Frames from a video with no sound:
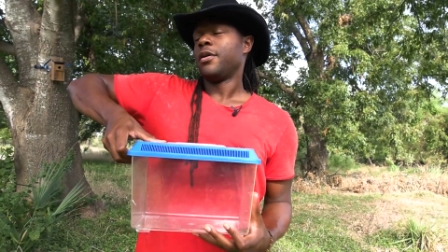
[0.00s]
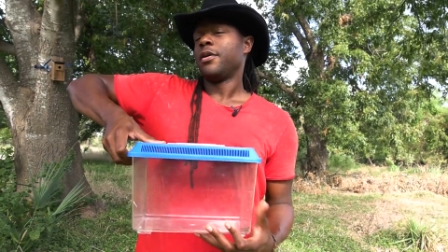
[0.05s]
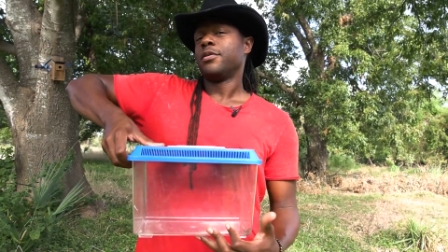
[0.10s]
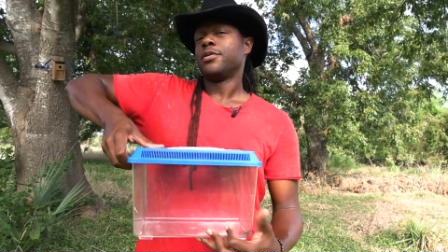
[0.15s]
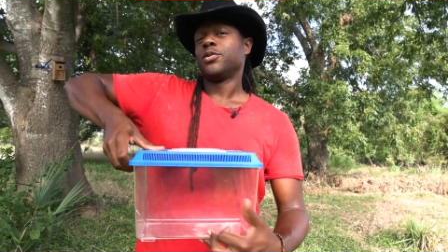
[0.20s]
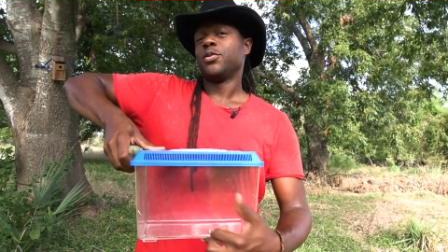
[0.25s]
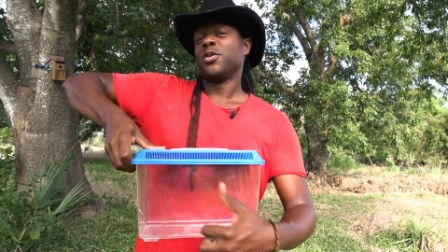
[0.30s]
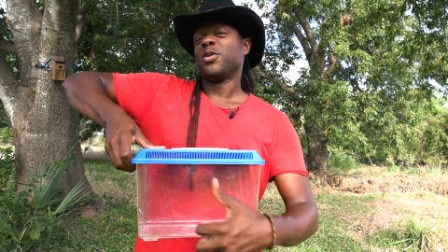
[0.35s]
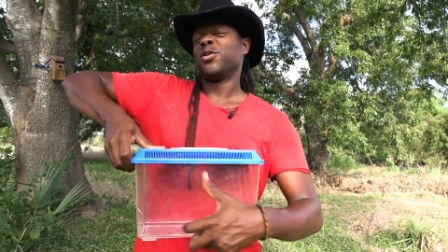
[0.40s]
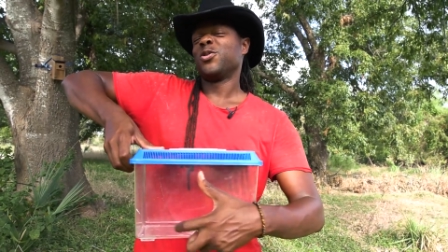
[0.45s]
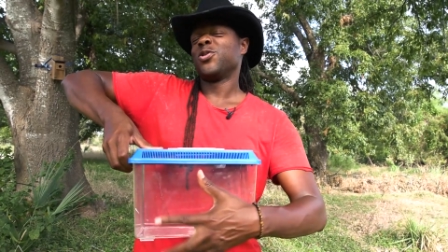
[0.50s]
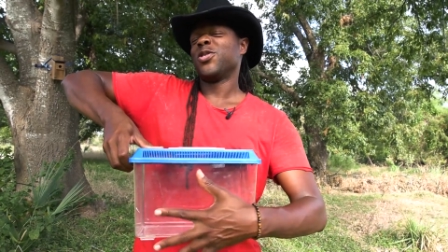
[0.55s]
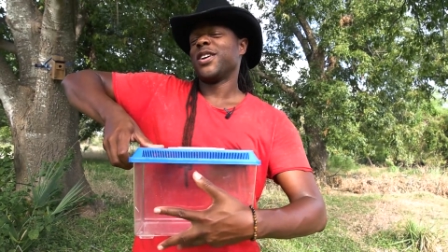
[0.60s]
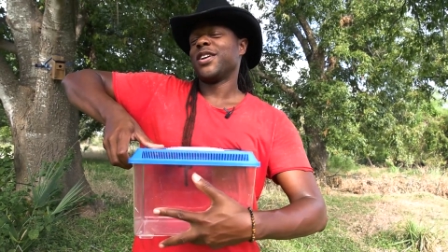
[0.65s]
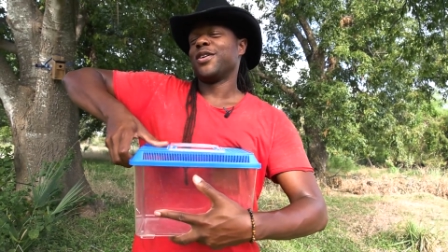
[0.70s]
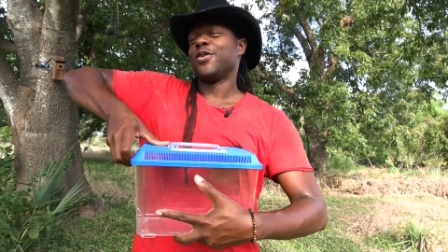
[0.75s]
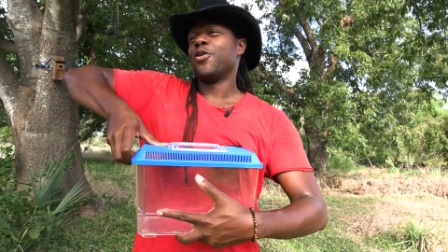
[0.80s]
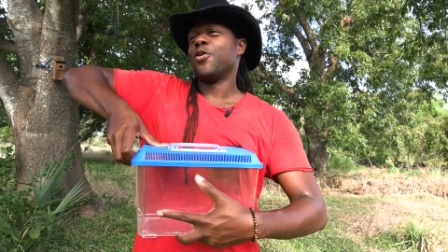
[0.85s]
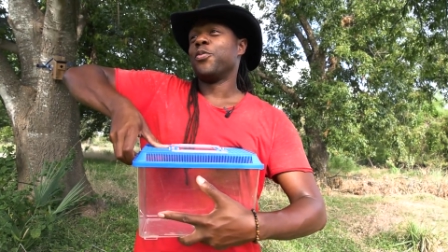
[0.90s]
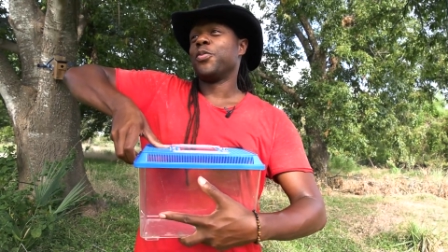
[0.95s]
So we're gonna try
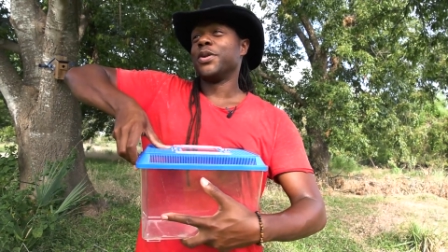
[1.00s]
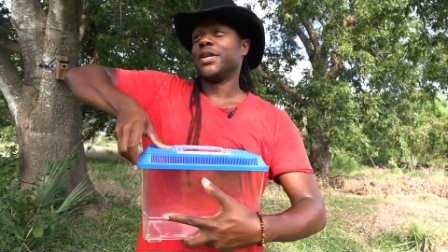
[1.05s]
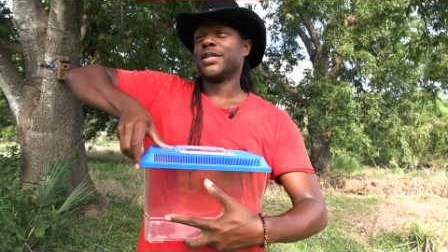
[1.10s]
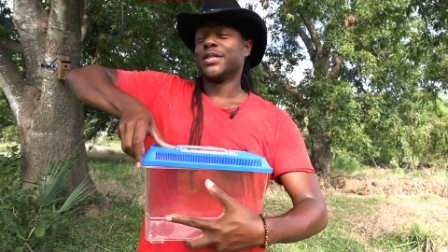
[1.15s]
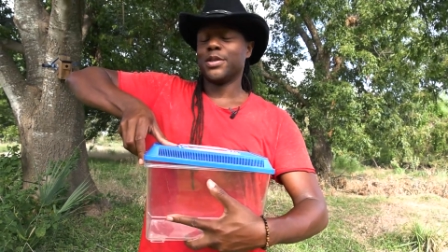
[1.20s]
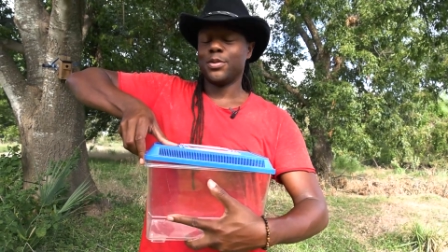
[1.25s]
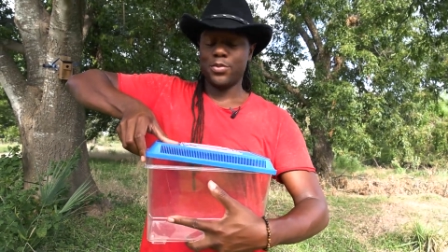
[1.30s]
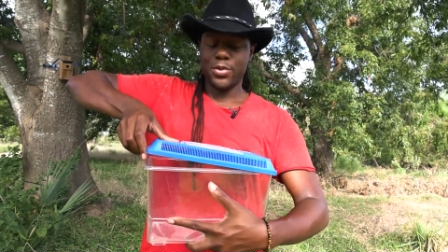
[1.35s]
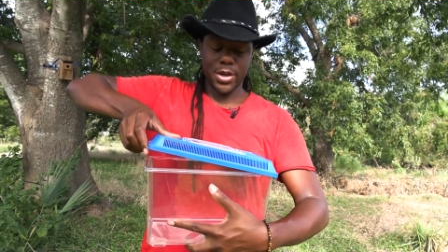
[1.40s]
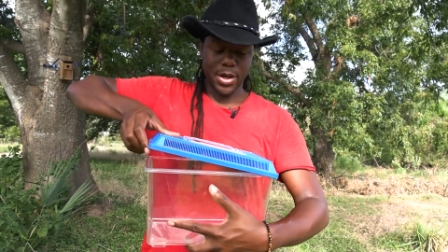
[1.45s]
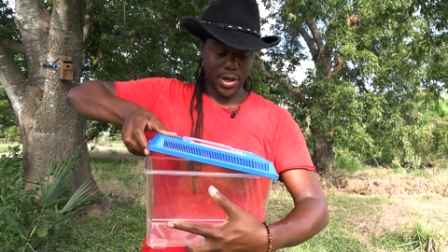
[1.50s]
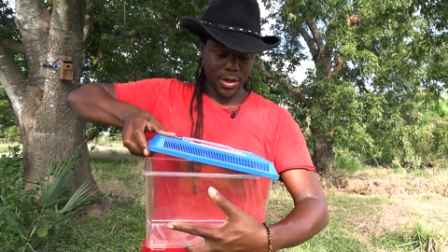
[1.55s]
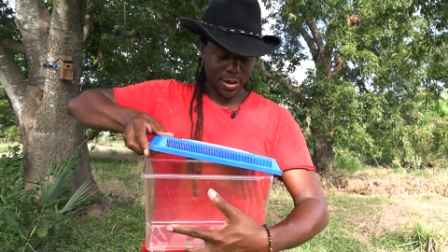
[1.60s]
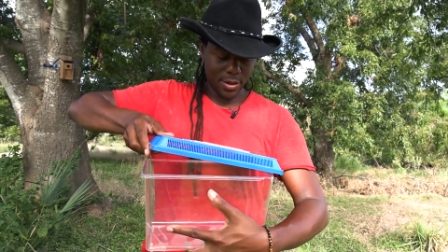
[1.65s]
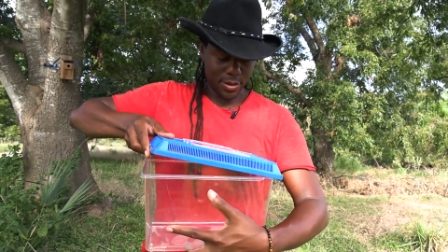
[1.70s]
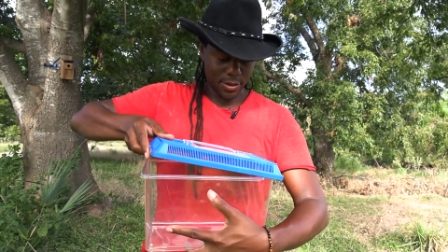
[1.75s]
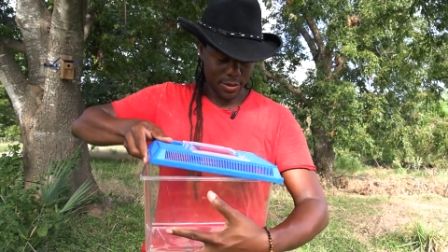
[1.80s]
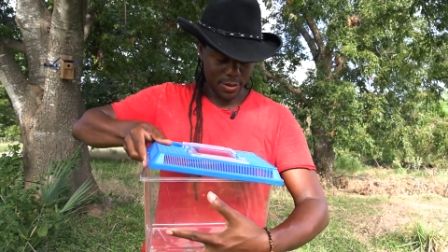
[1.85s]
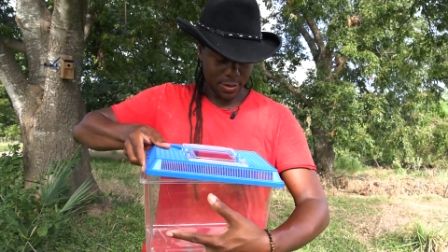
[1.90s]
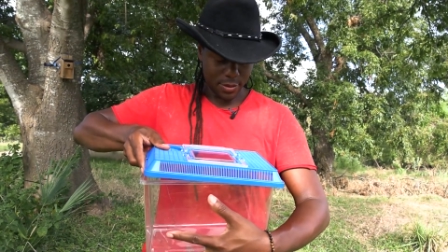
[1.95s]
to open this a bit
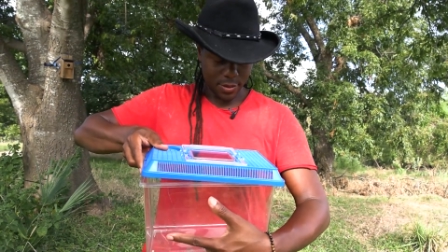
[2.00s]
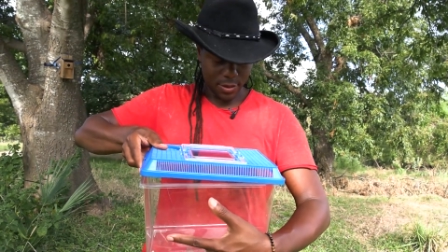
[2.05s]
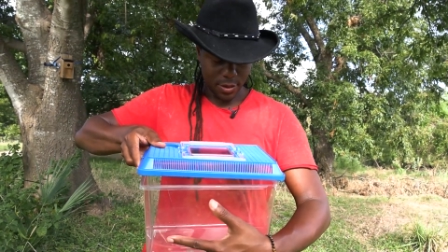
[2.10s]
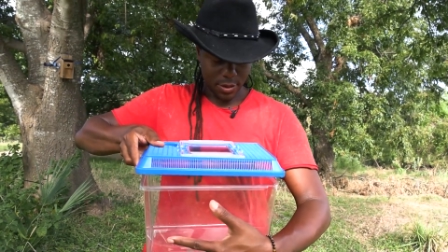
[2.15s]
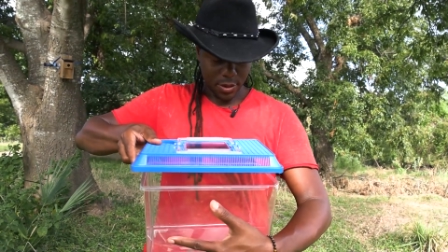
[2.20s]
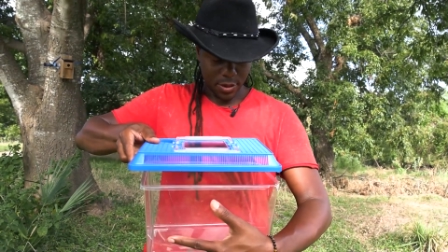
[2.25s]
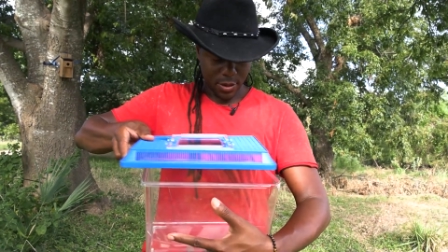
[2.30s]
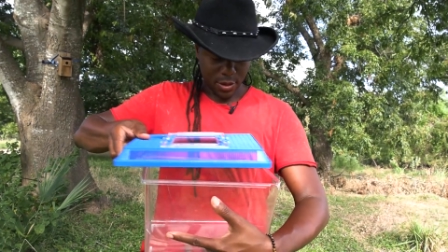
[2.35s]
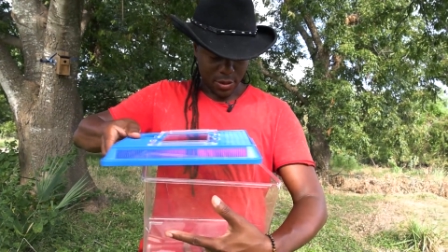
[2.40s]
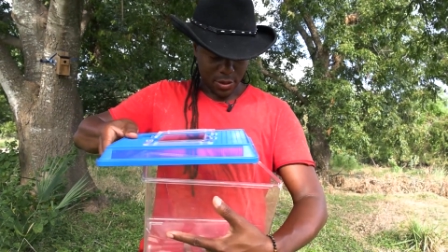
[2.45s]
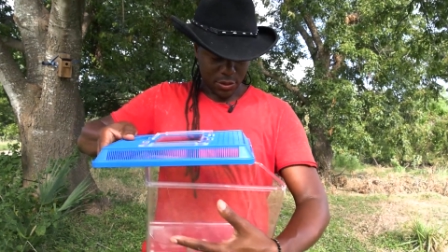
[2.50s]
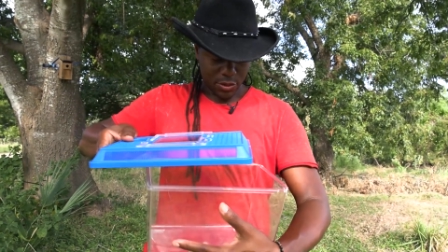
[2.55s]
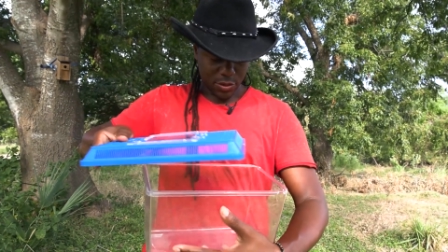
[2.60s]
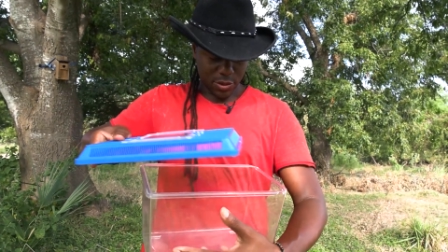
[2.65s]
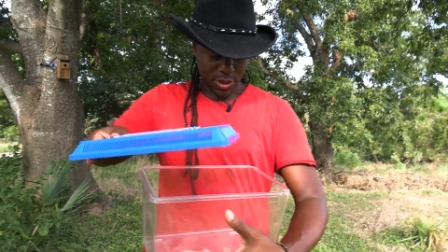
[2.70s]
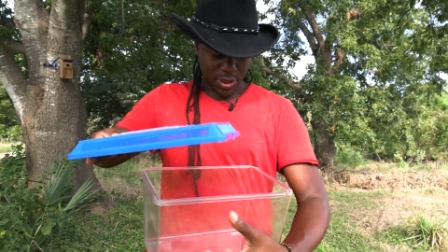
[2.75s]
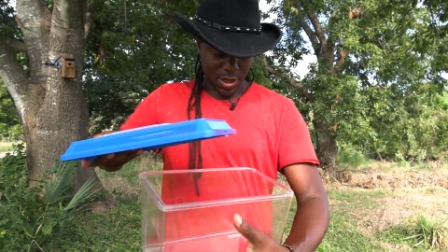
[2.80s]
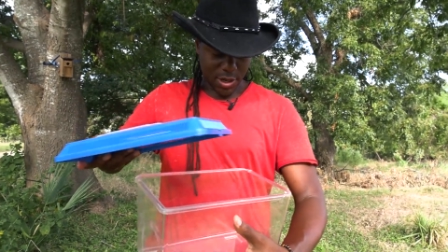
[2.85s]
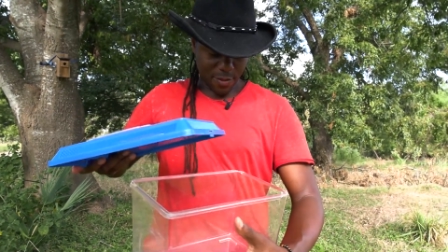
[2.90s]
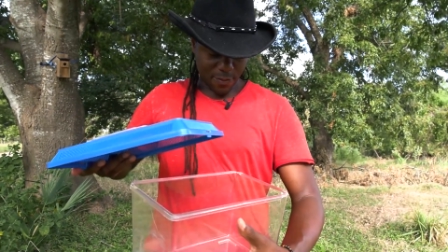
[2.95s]
so you
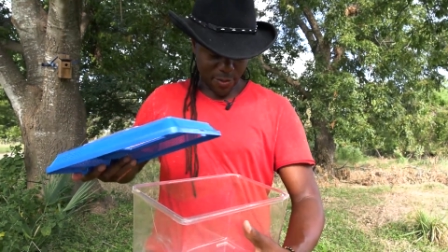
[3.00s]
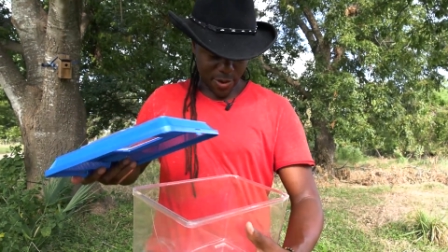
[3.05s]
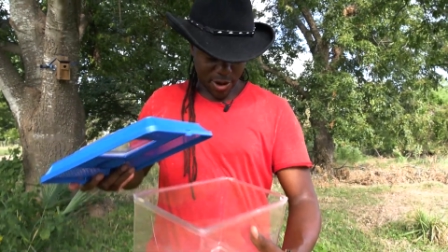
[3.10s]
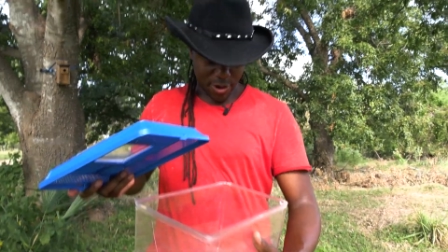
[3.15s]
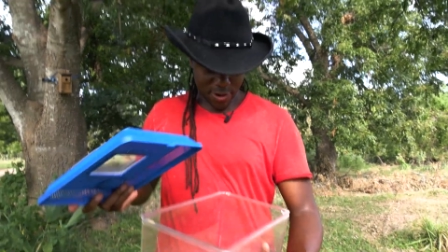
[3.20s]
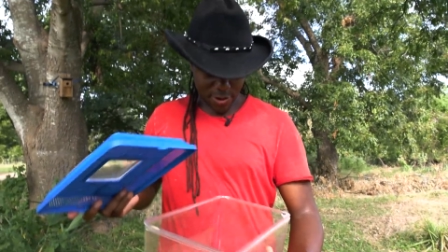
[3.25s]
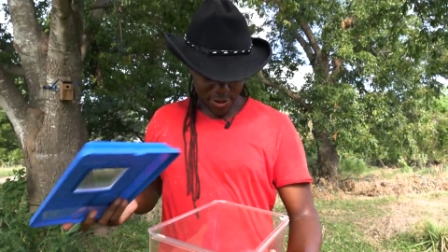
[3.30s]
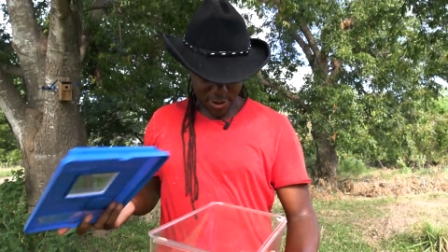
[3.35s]
can get a better